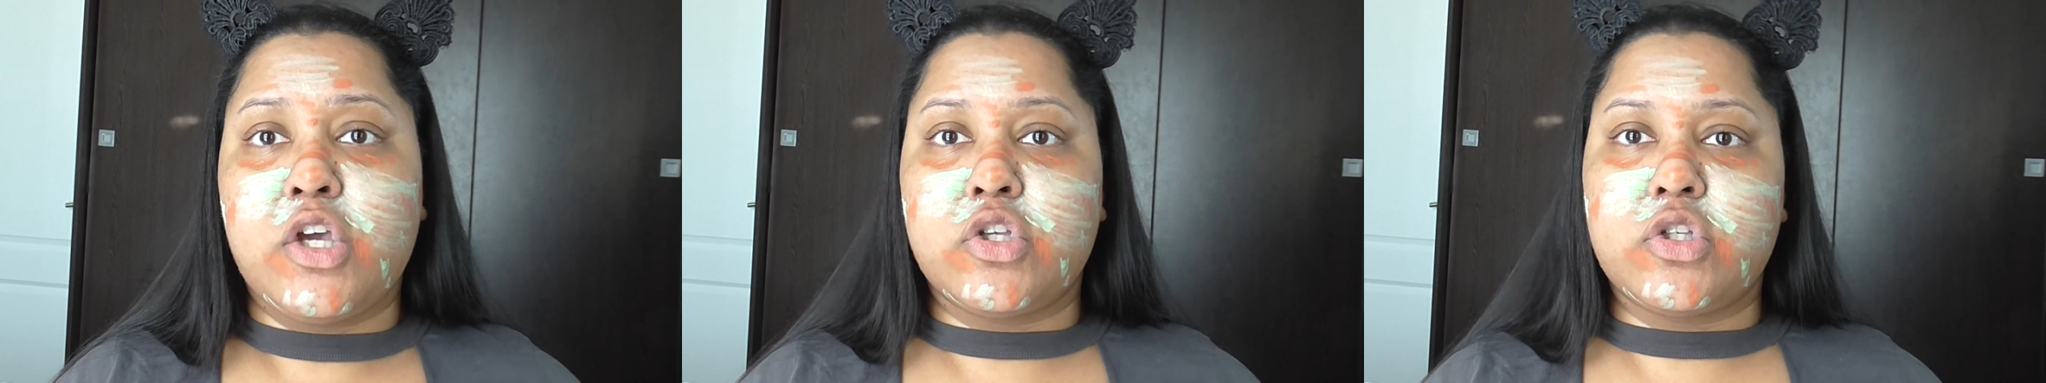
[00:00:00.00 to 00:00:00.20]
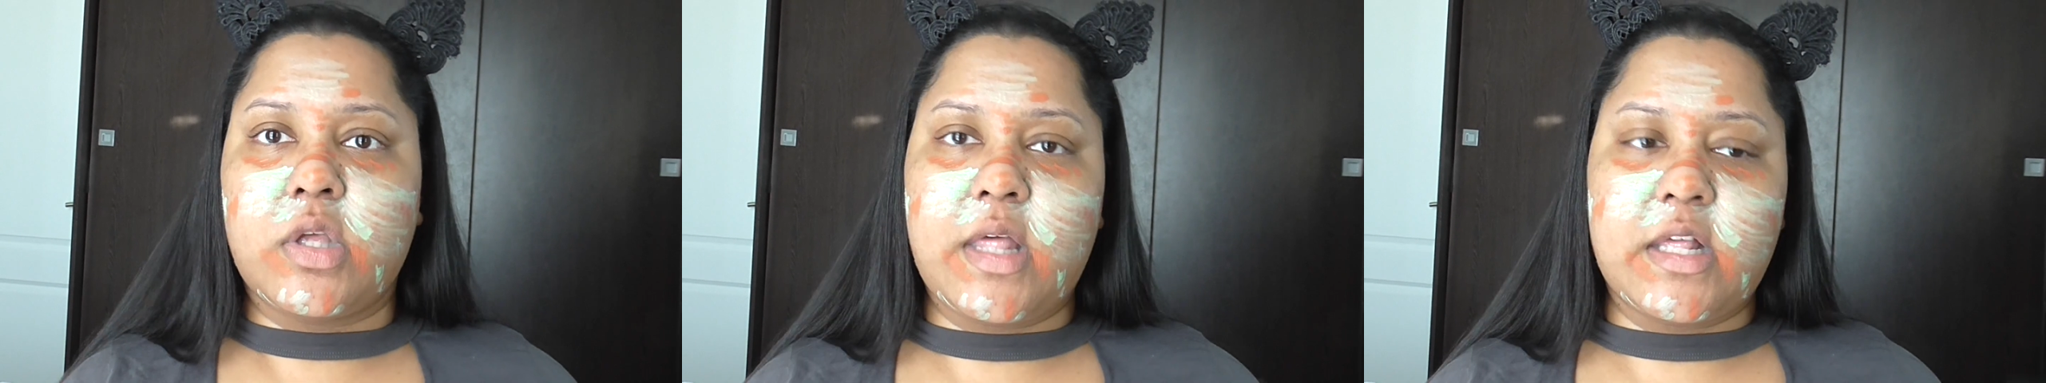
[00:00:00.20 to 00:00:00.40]

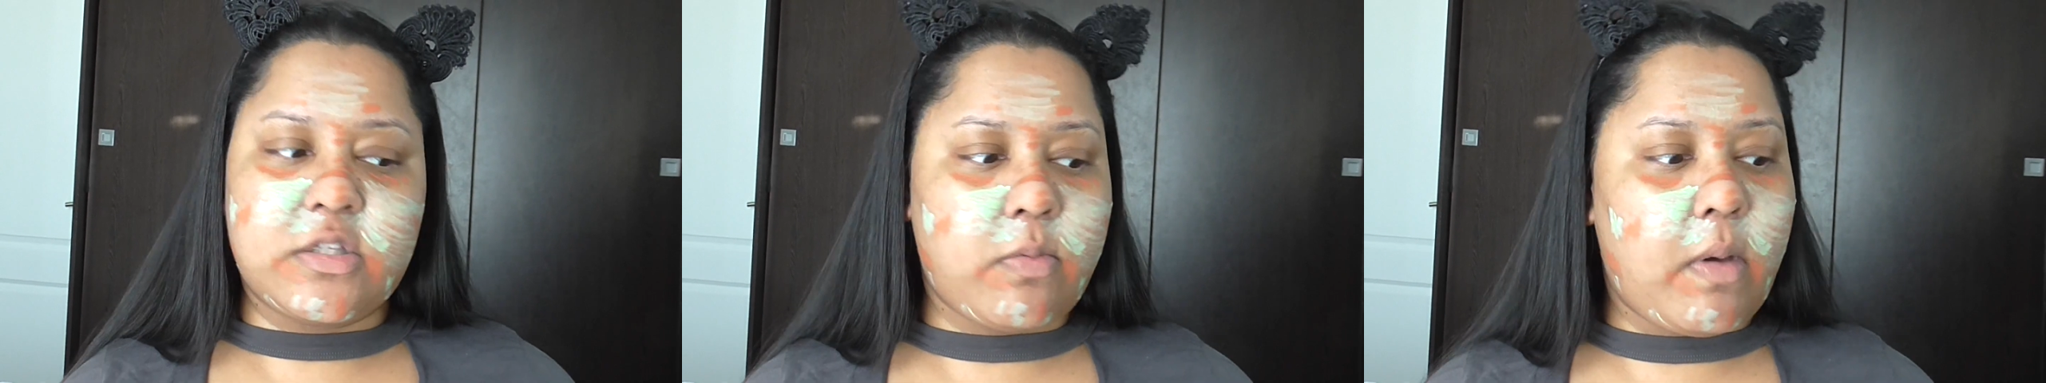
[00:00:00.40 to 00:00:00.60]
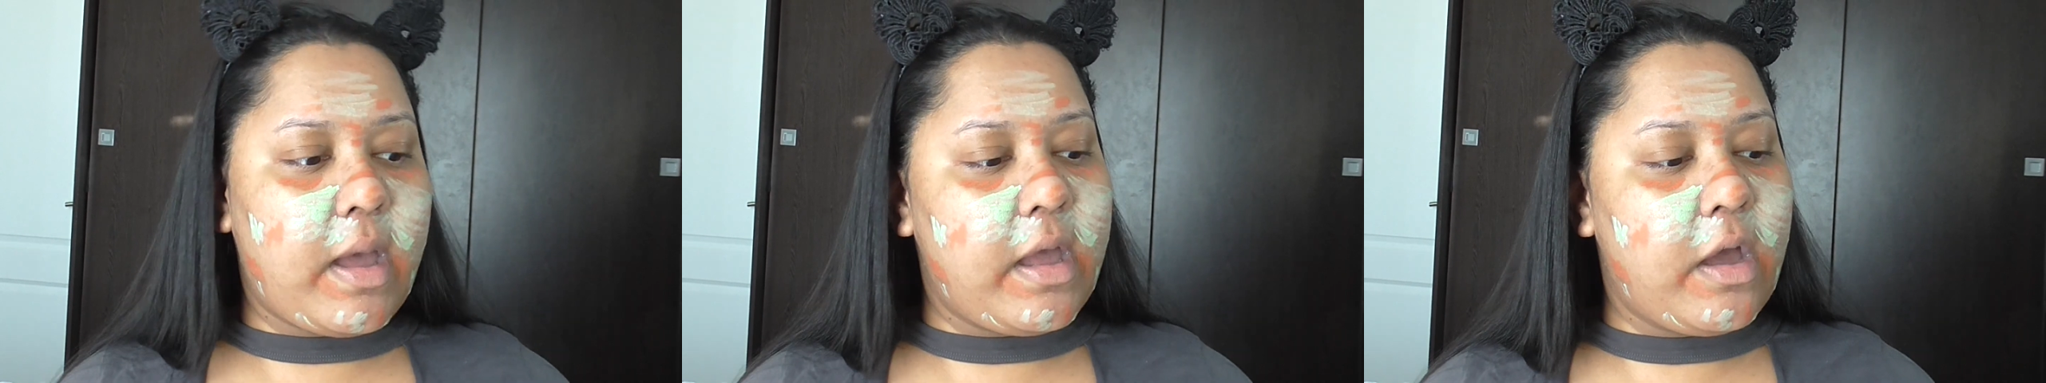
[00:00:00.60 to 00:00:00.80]
So
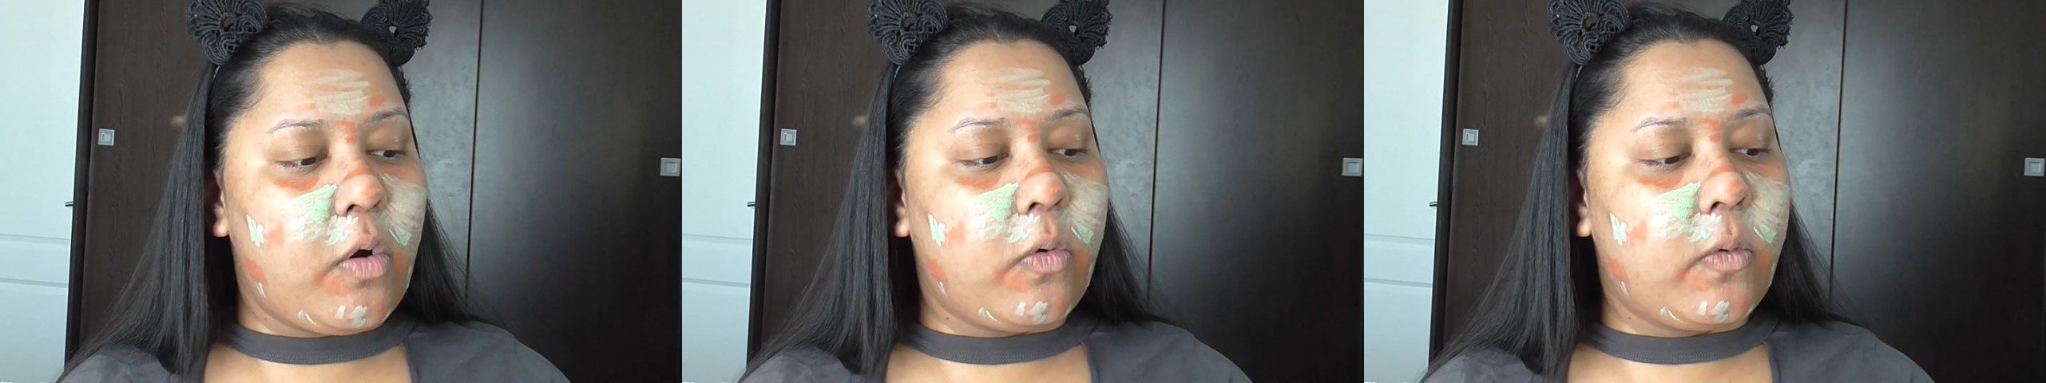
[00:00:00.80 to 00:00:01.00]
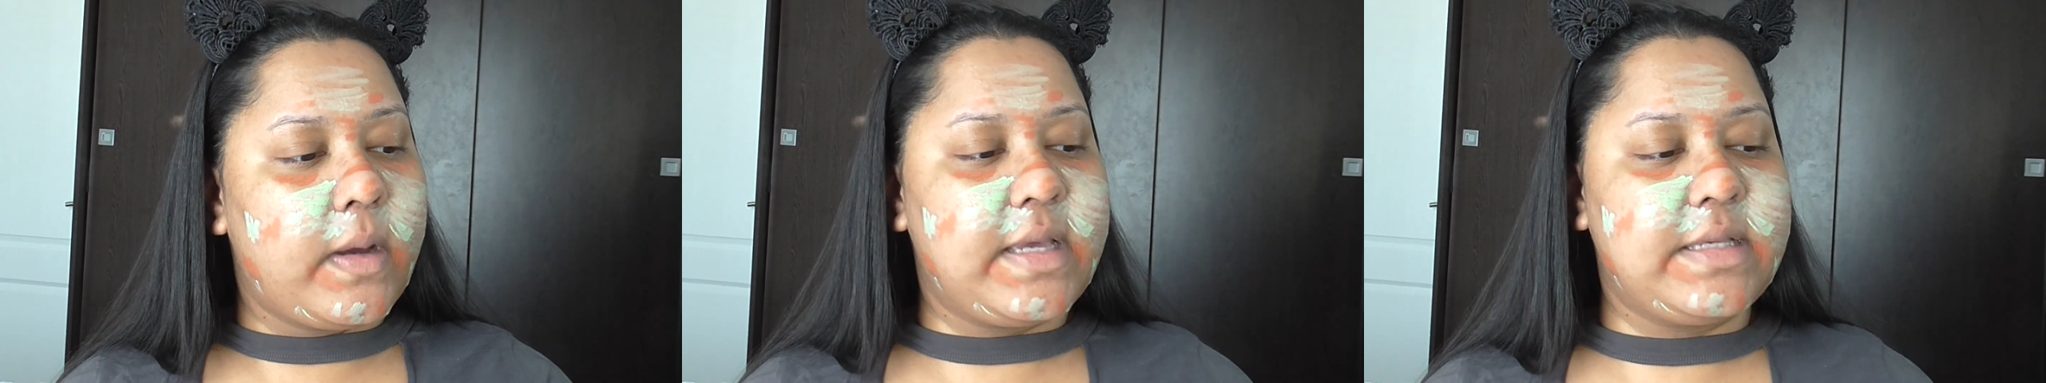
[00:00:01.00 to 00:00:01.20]
that's why I
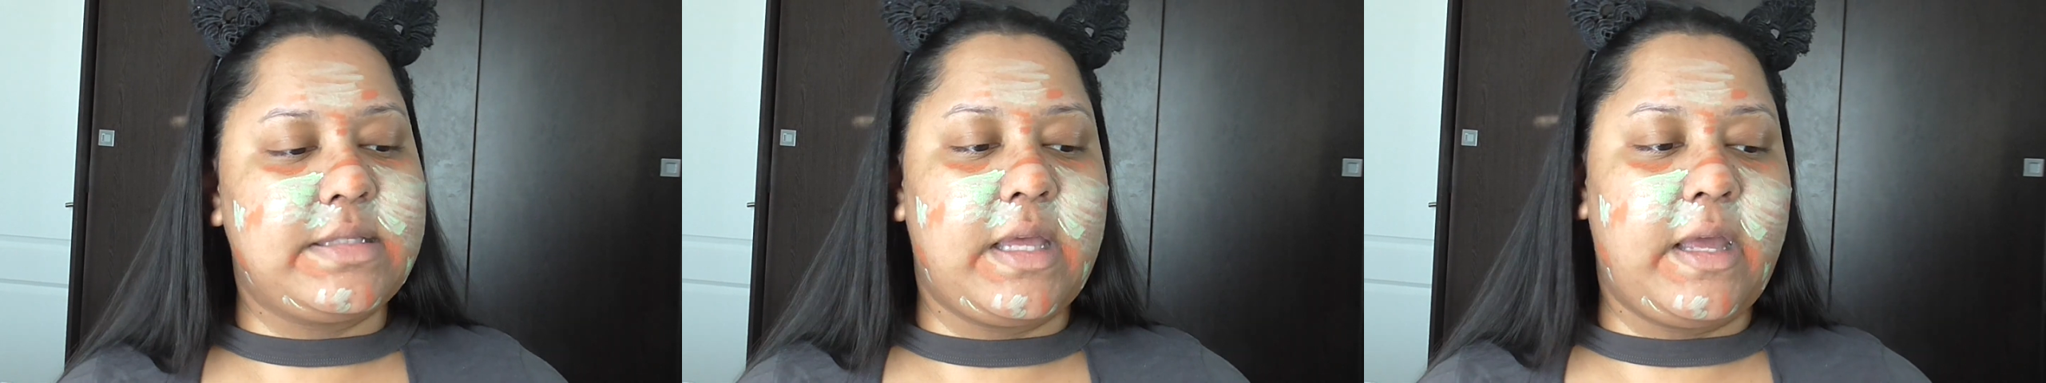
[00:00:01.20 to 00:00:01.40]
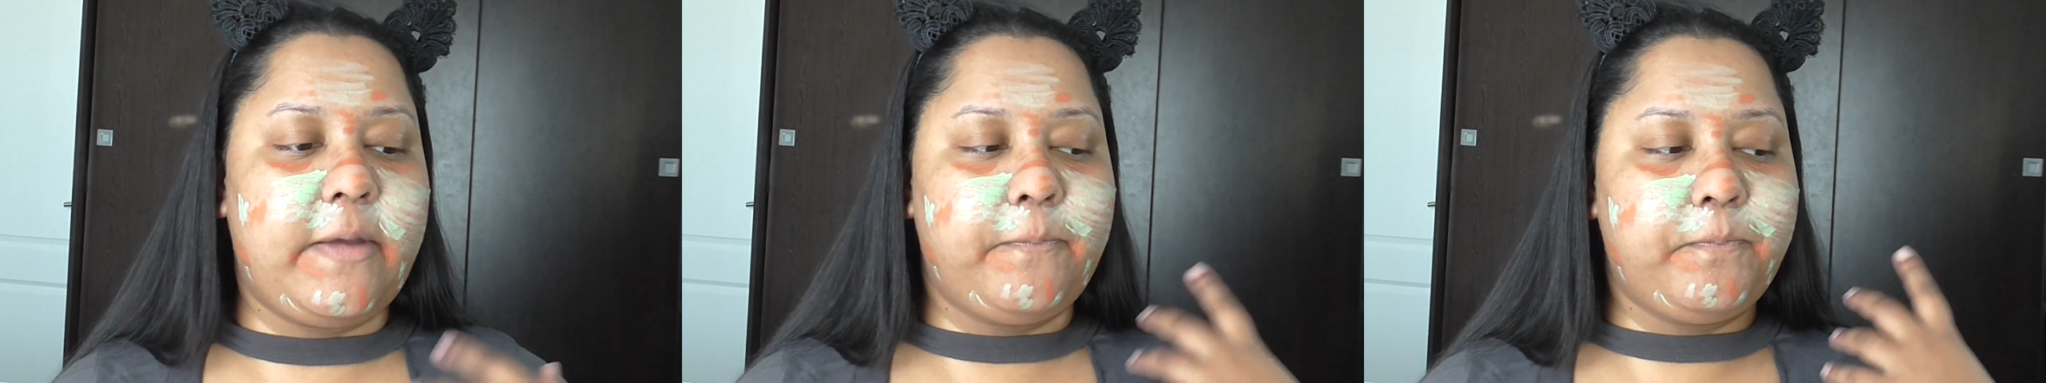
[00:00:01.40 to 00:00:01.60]
always
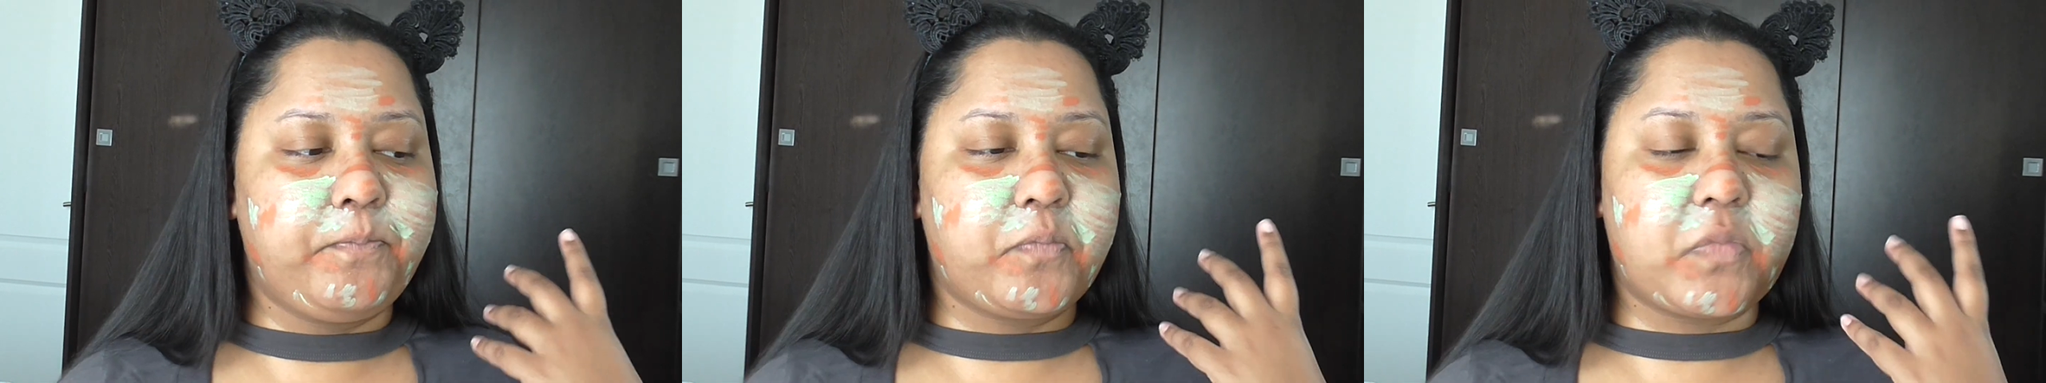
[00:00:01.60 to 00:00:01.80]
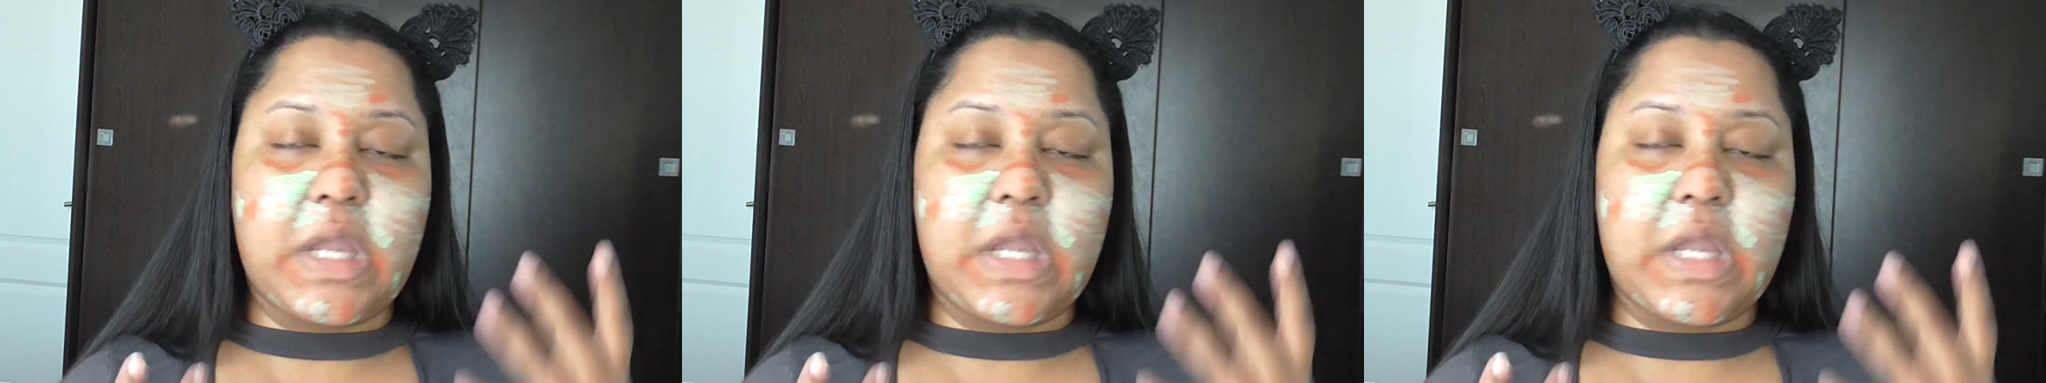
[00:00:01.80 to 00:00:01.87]
say